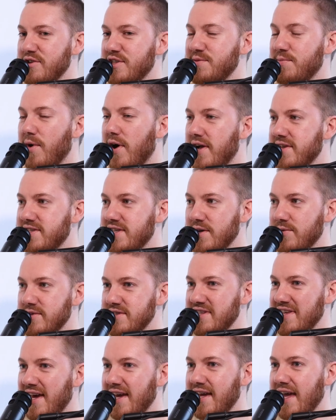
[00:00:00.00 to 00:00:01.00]
a response that
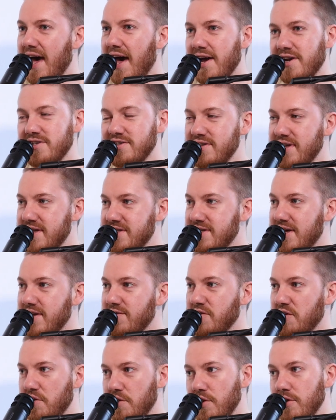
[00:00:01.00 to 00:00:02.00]
was like, actually, that's not
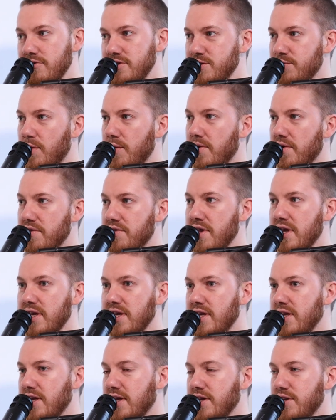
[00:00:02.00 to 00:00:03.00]
even close to what we were
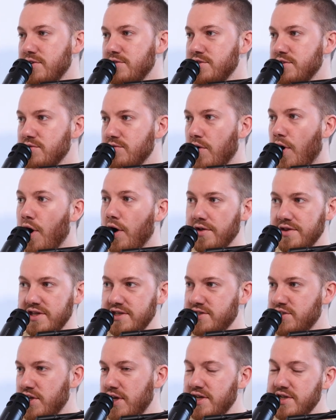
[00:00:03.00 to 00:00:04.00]
thinking. Can you do all
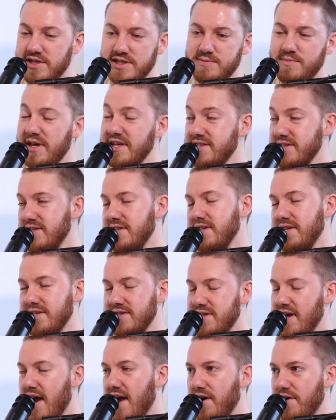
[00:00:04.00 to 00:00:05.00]
these changes, basically the
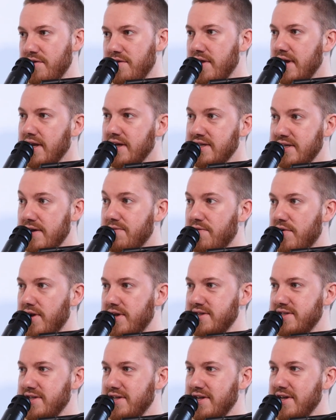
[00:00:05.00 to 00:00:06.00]
entire thing different?